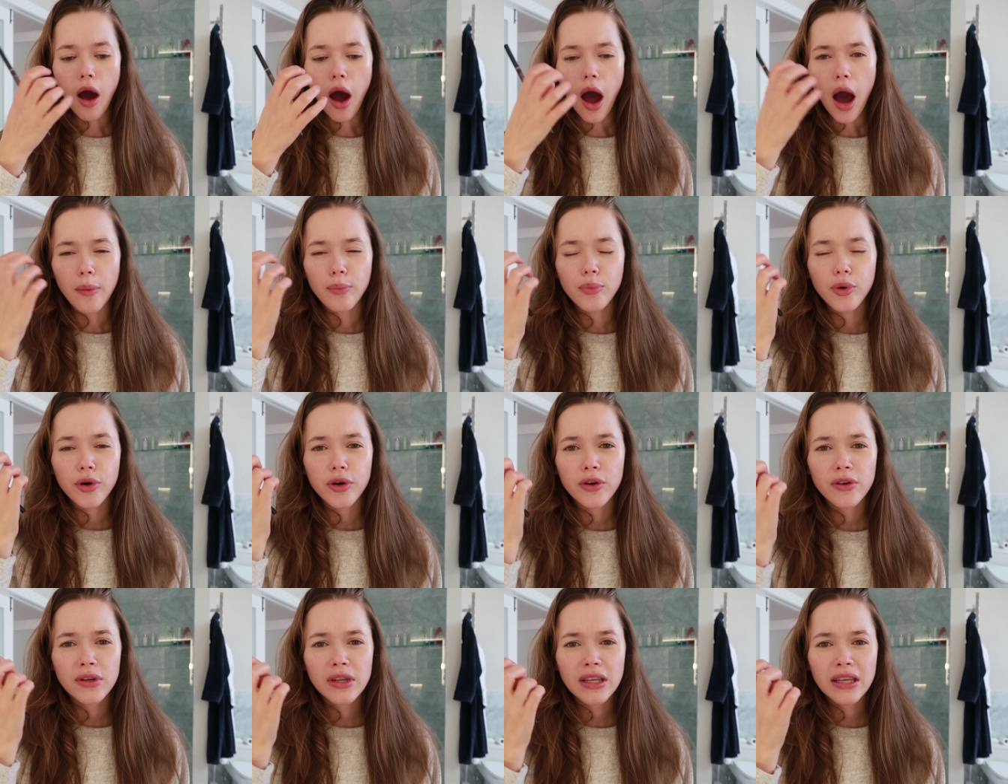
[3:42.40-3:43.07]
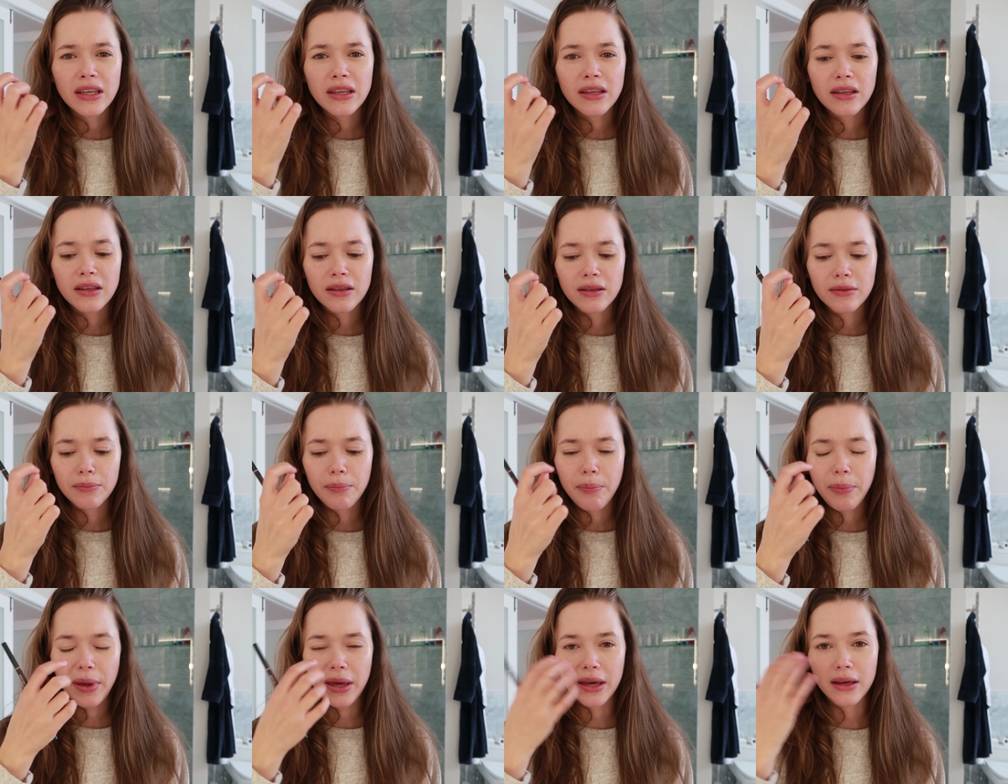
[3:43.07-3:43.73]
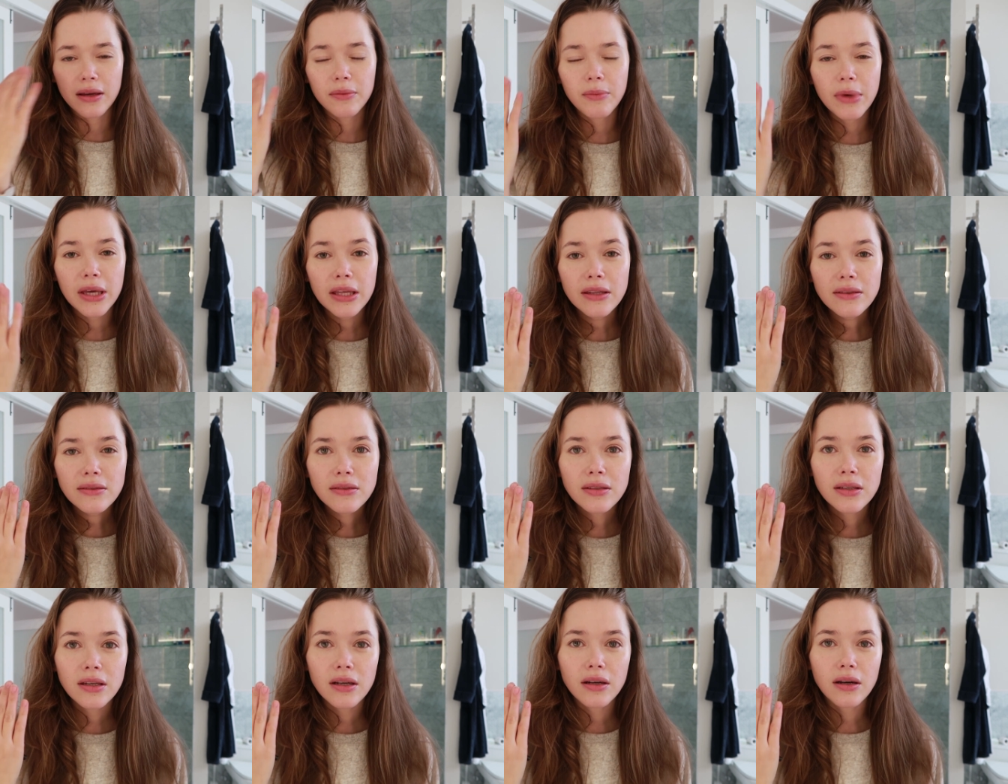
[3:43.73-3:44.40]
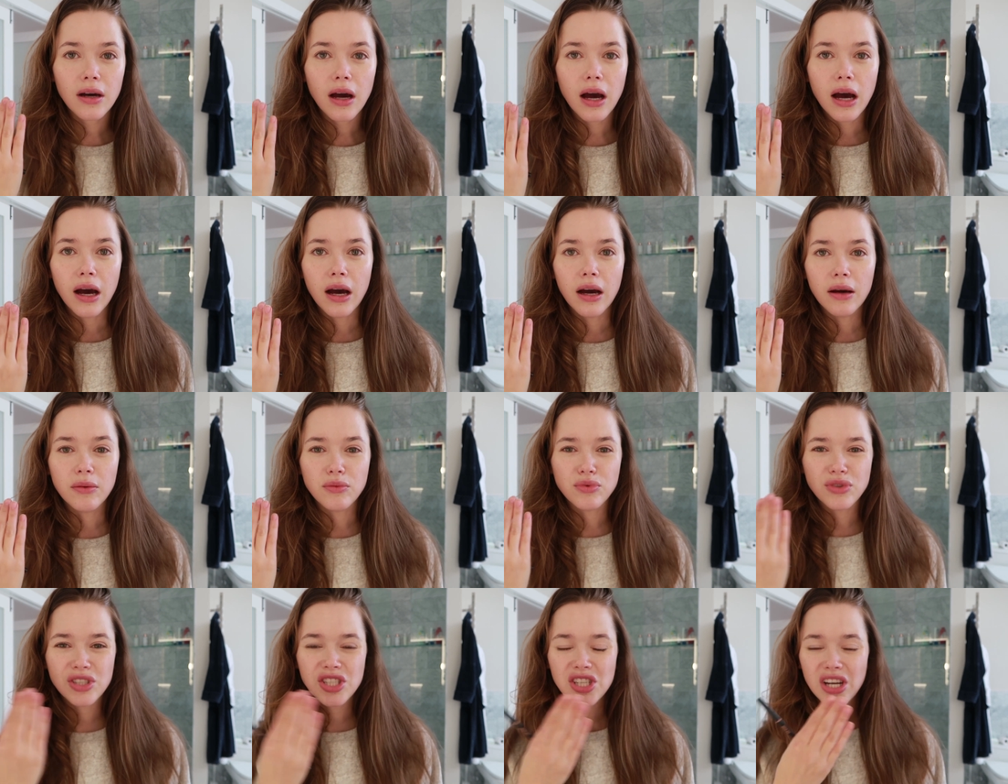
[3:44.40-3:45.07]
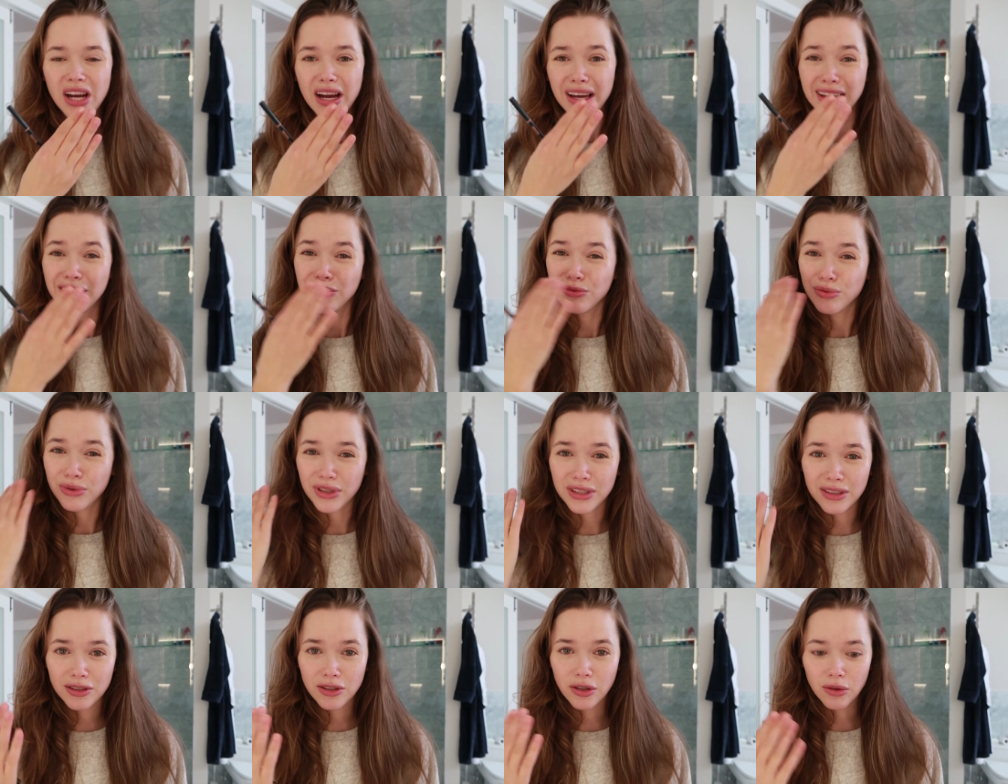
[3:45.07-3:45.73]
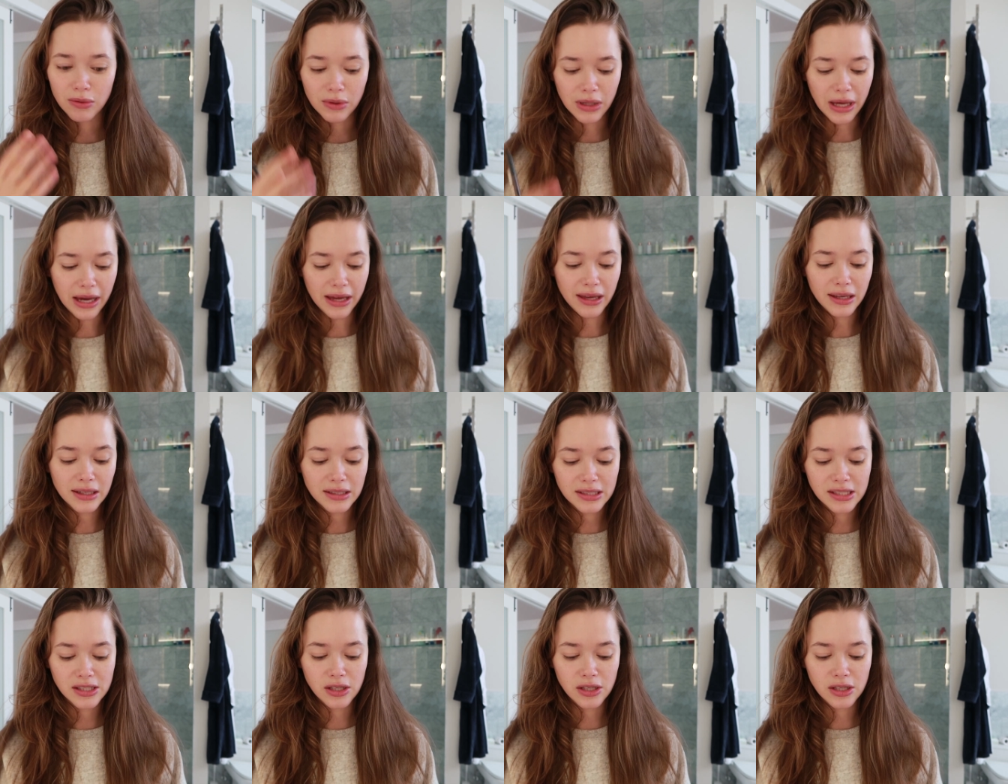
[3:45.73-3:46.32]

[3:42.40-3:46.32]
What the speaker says: auburn-y pigment, which I really don't like.